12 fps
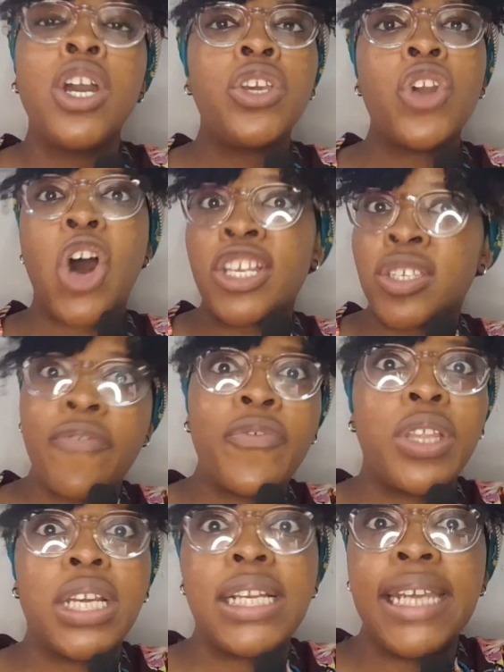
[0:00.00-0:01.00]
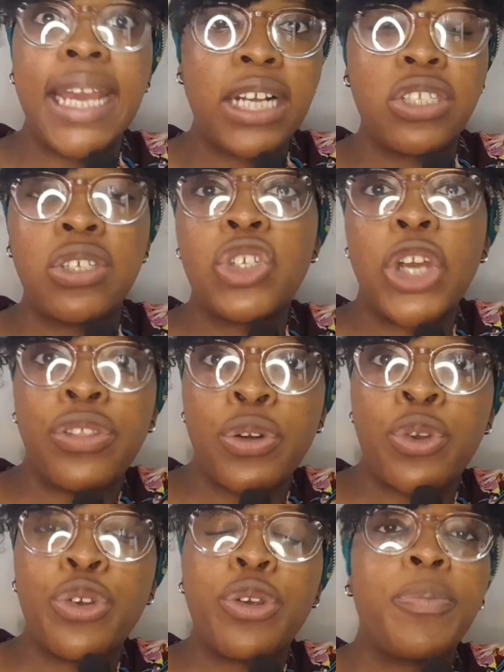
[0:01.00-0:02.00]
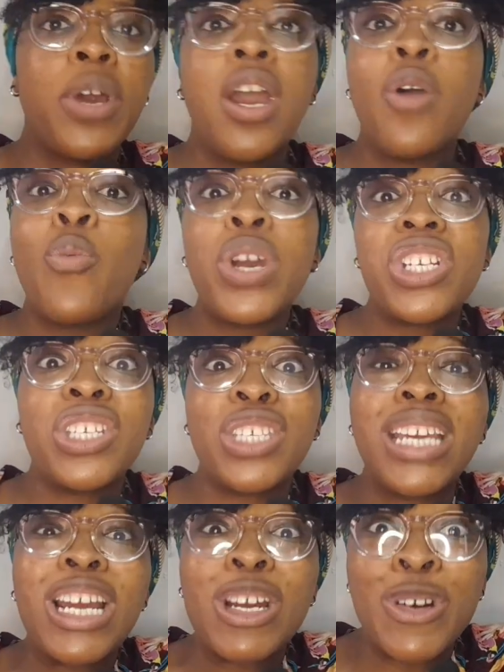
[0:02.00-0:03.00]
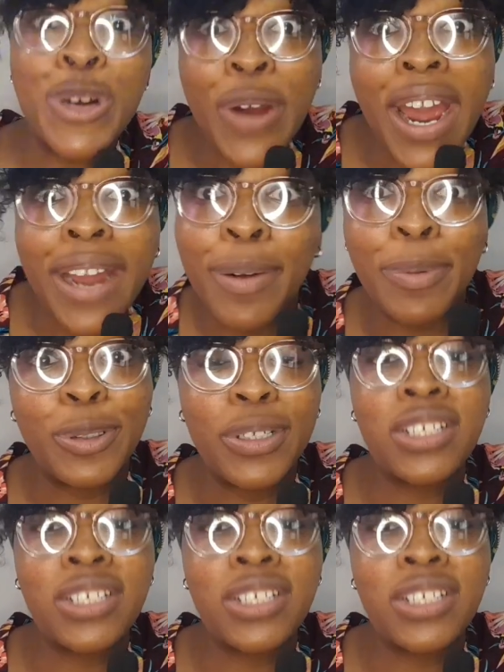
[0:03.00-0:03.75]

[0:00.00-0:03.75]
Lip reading: you're asking for the link to join the group, which is incredible.